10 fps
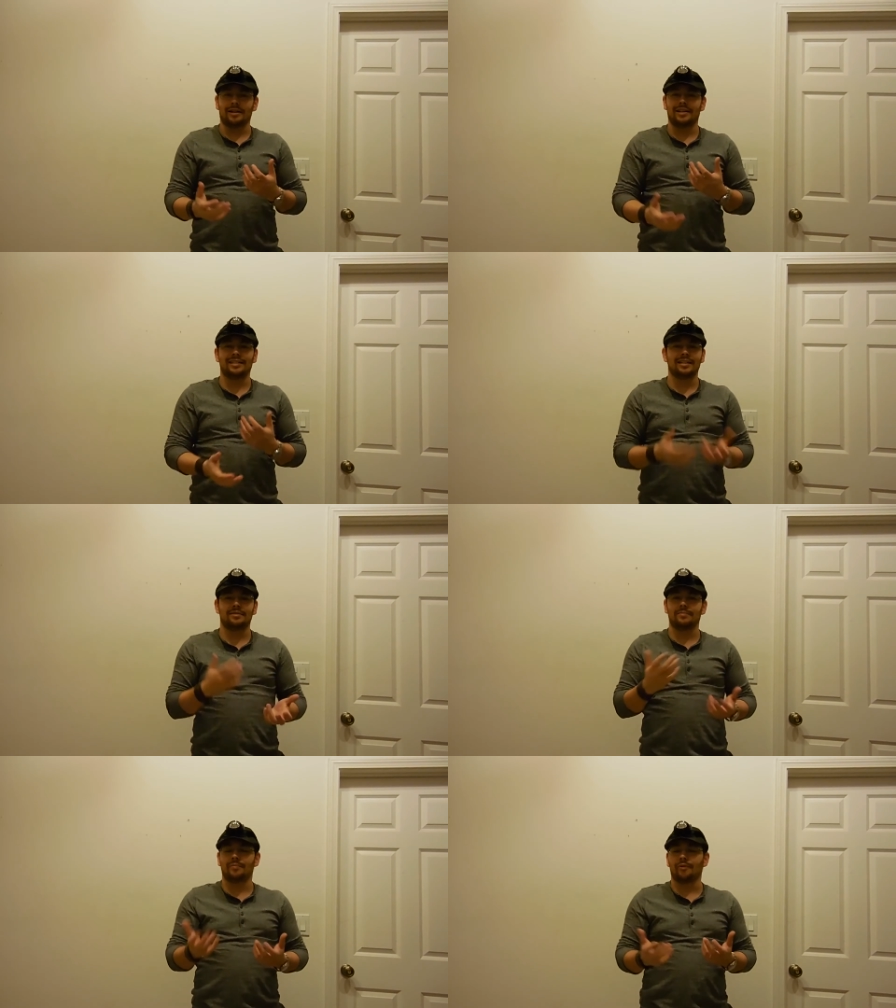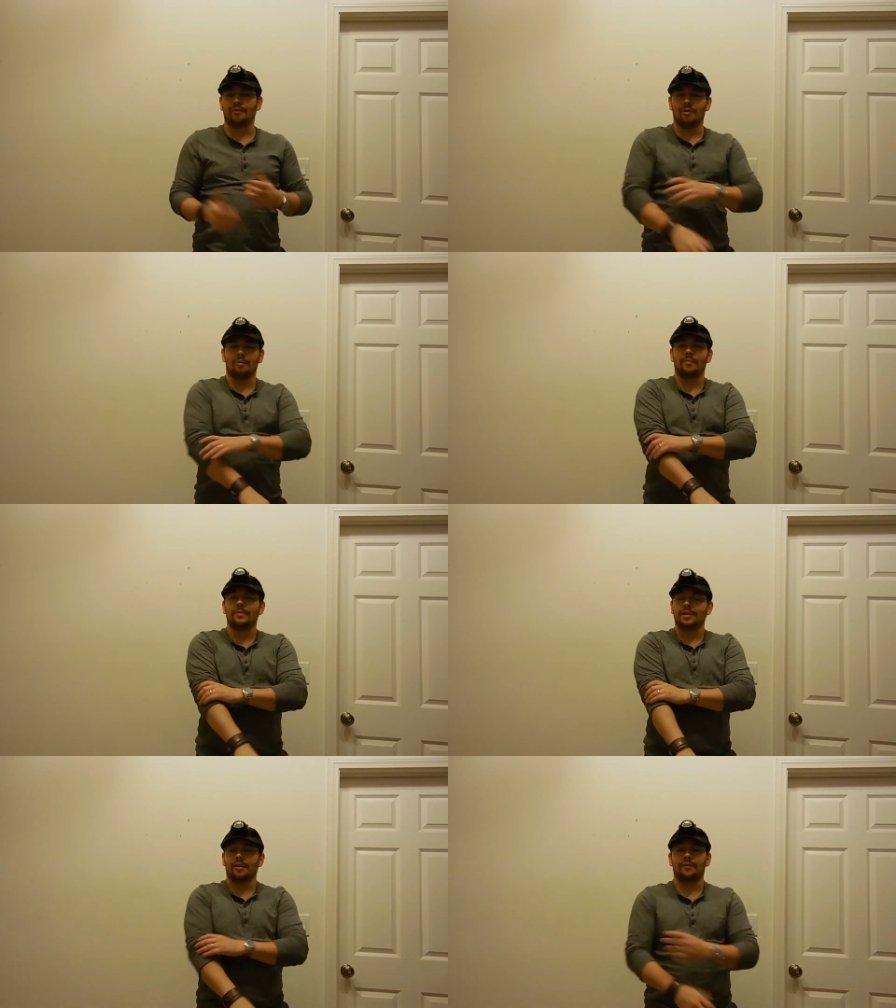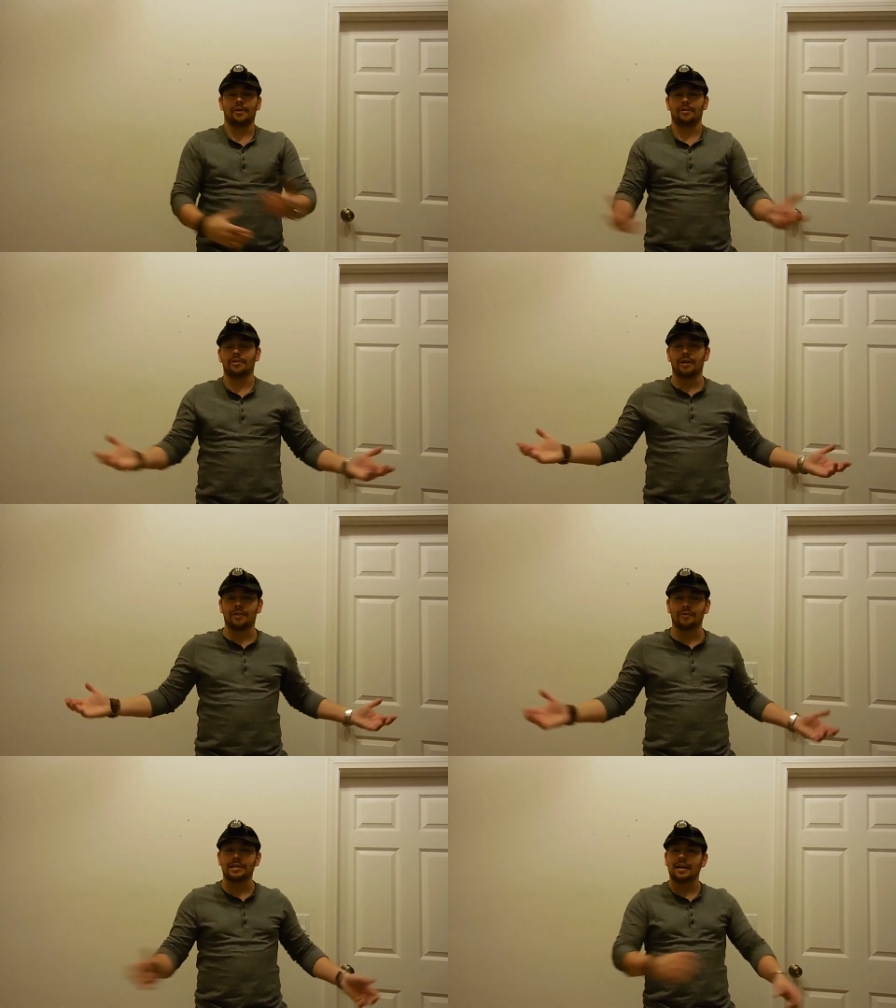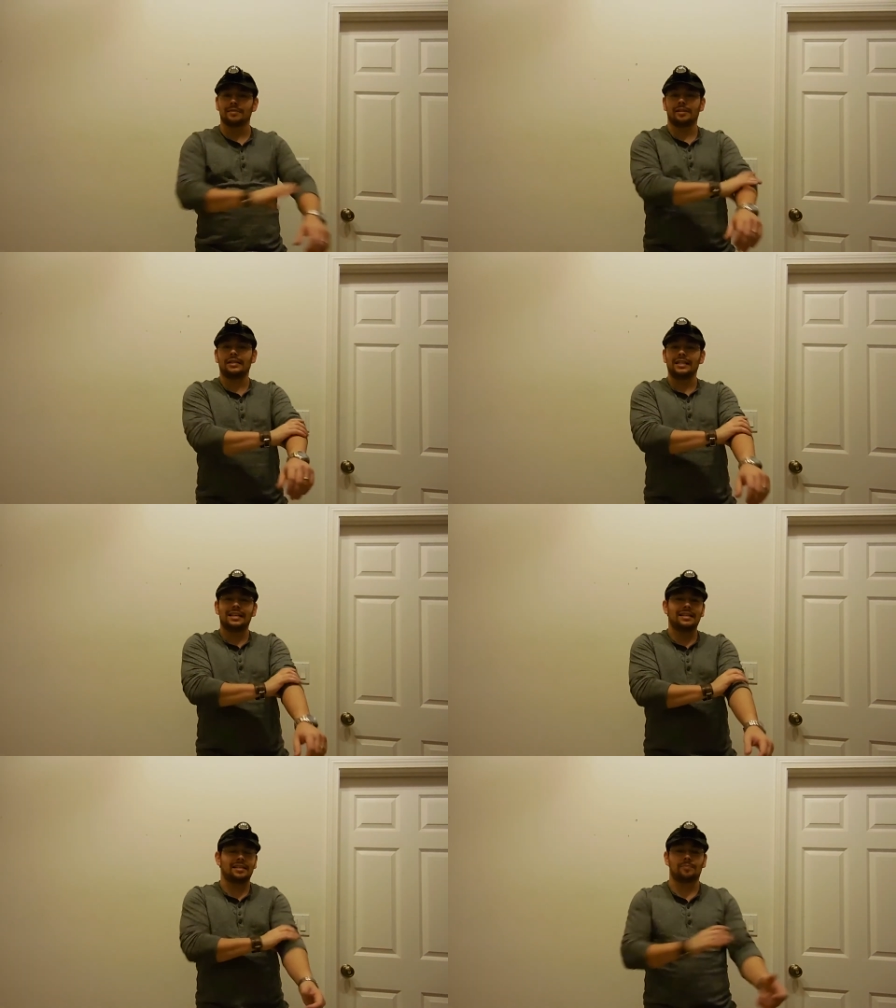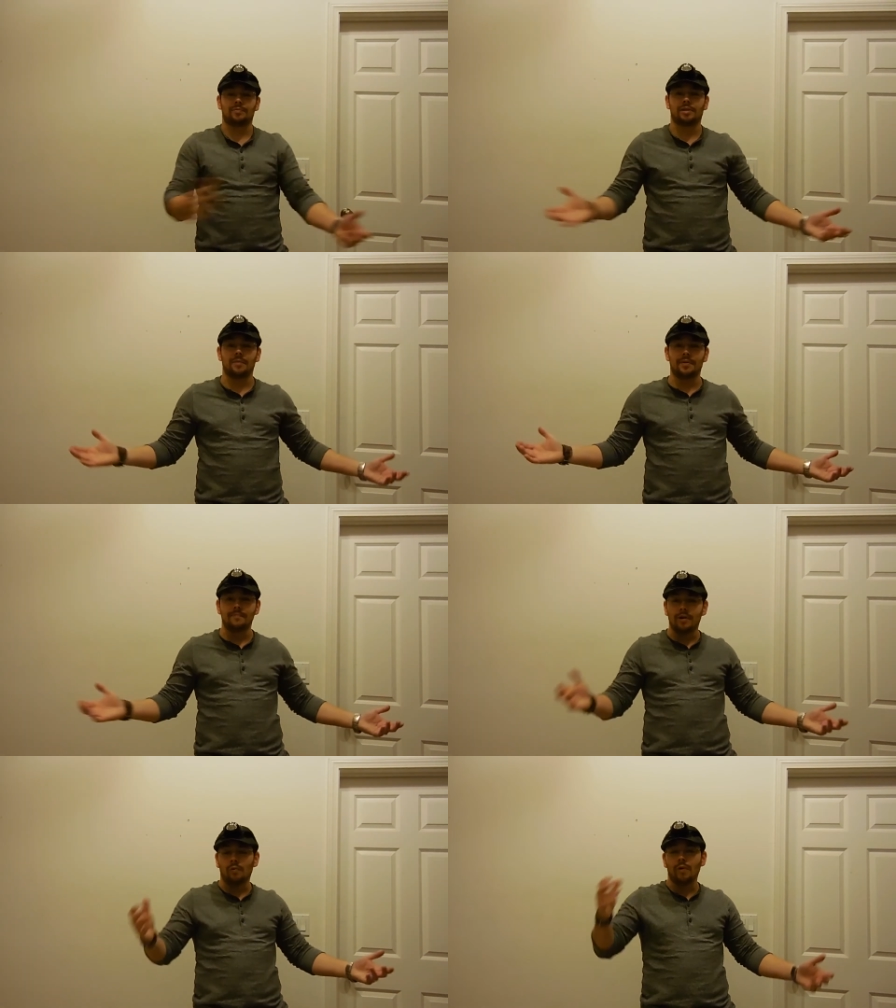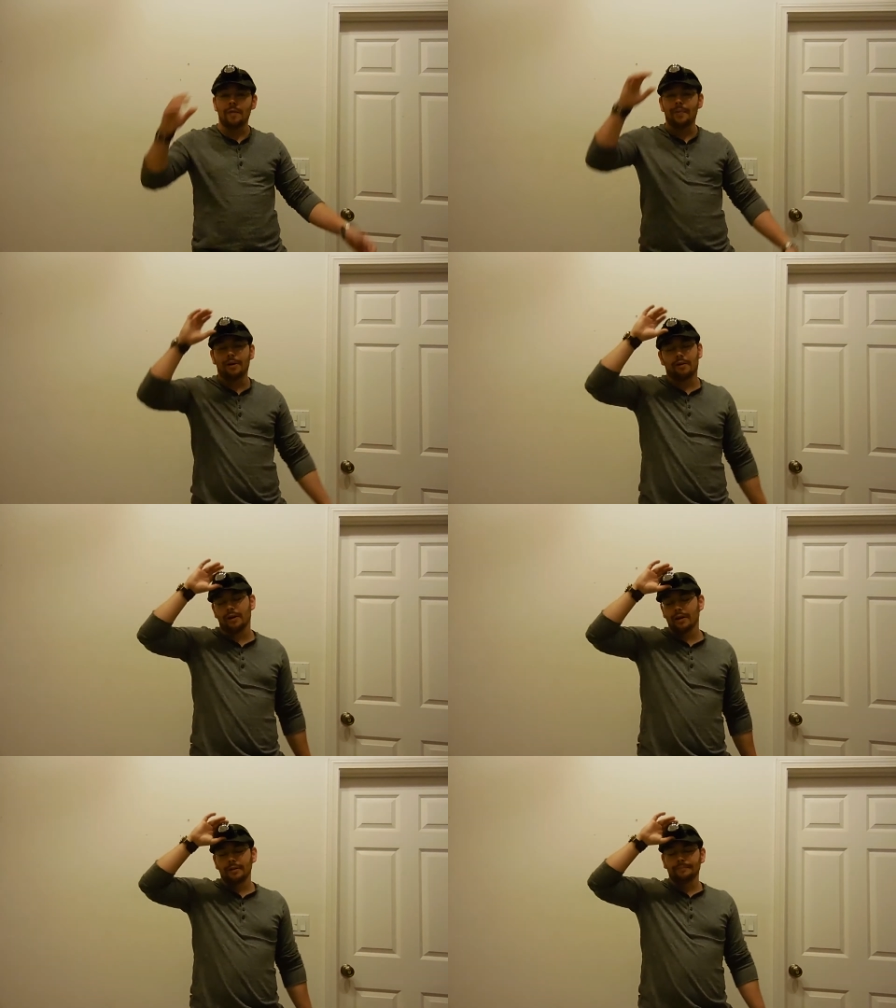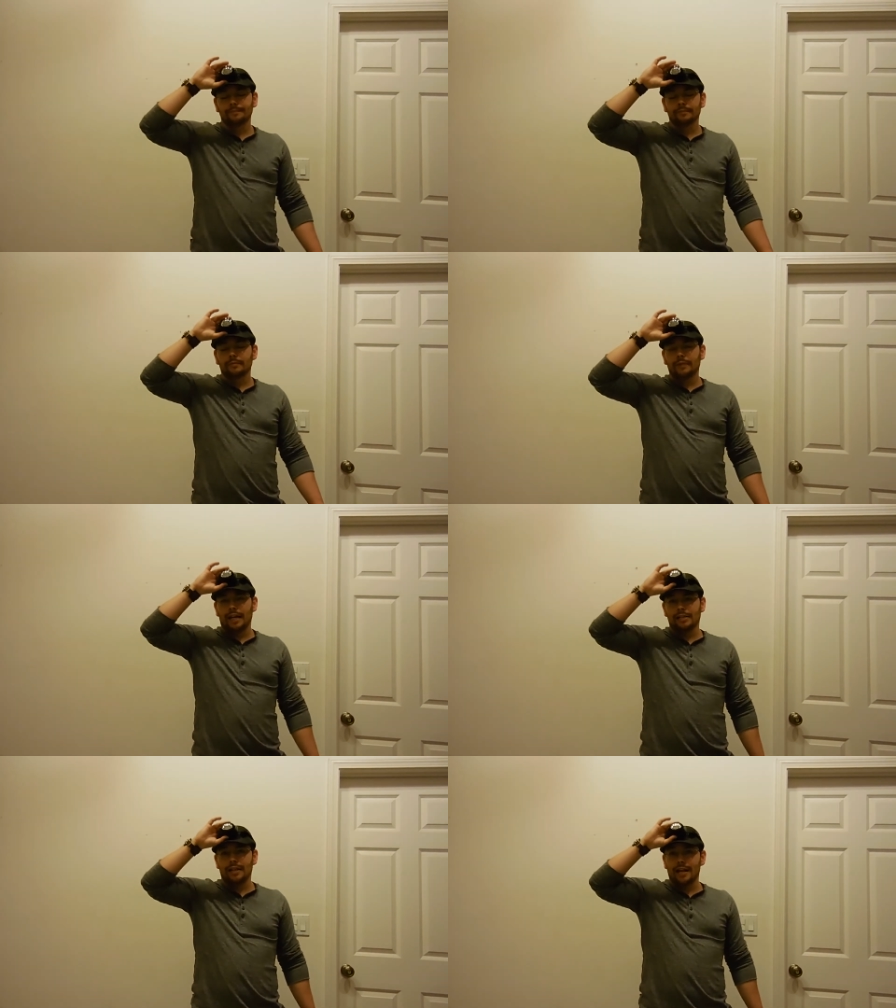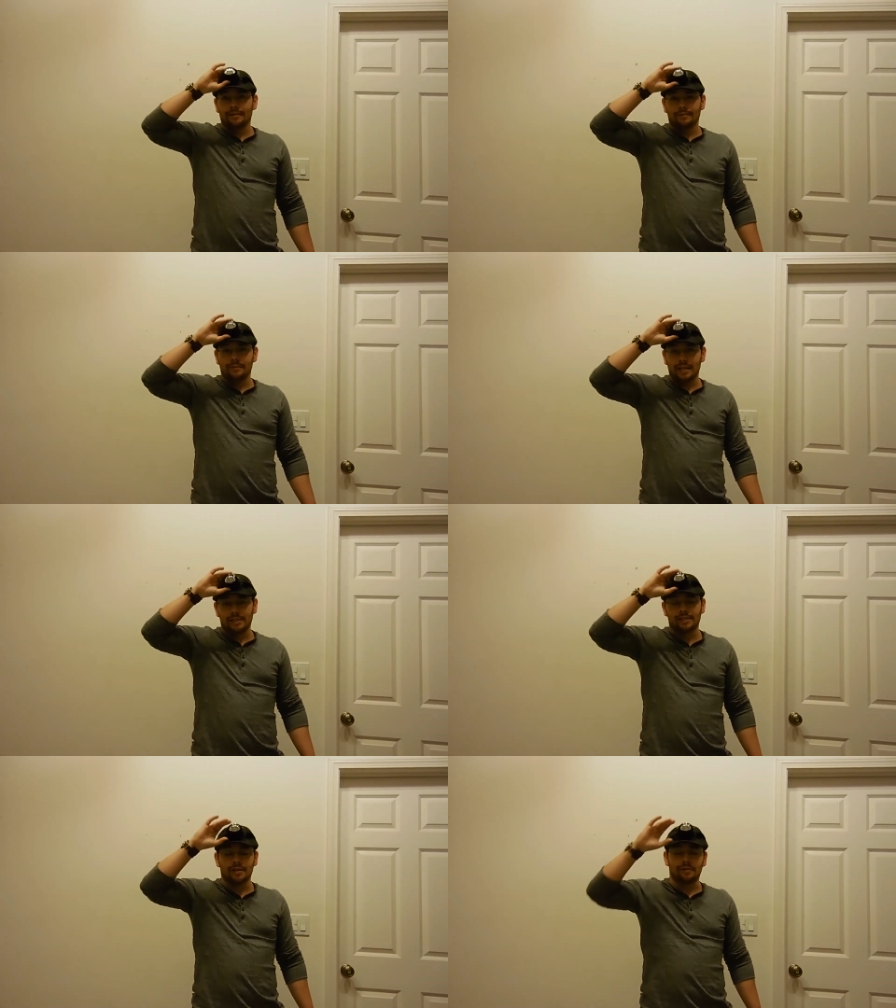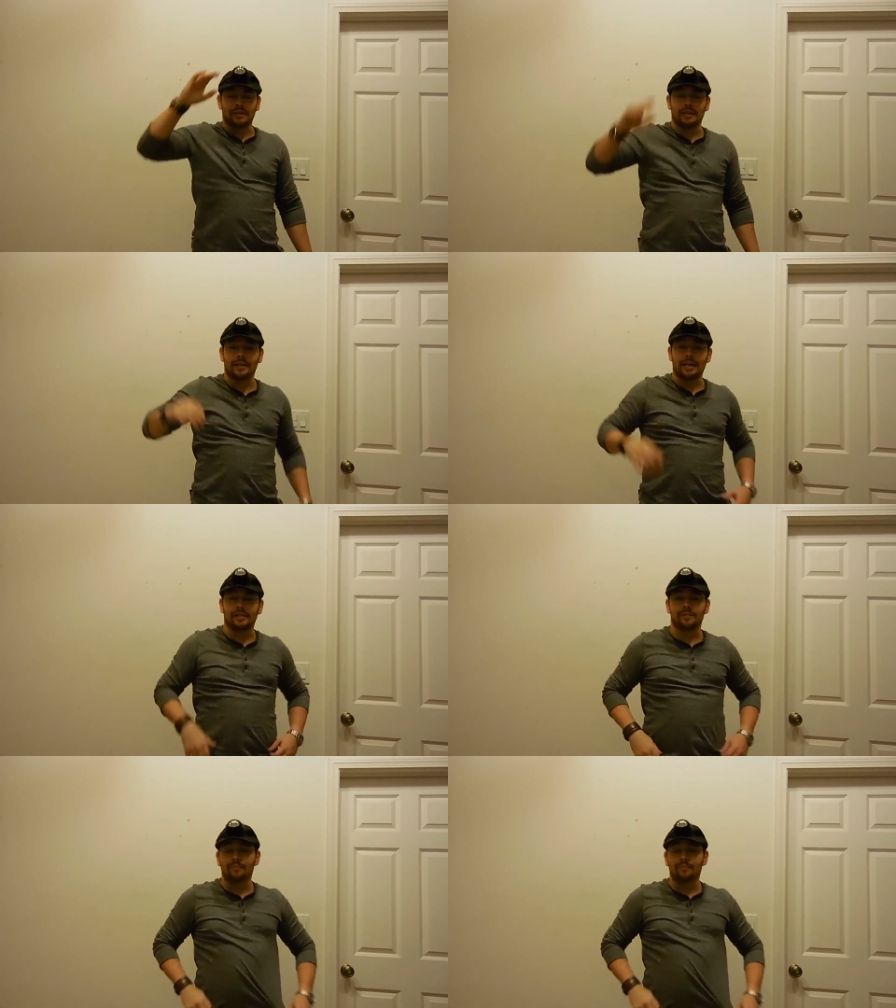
It didn't perform, you know, I figured you're getting 3 times the LEDs. It's going to be way better. That is not necessarily the case.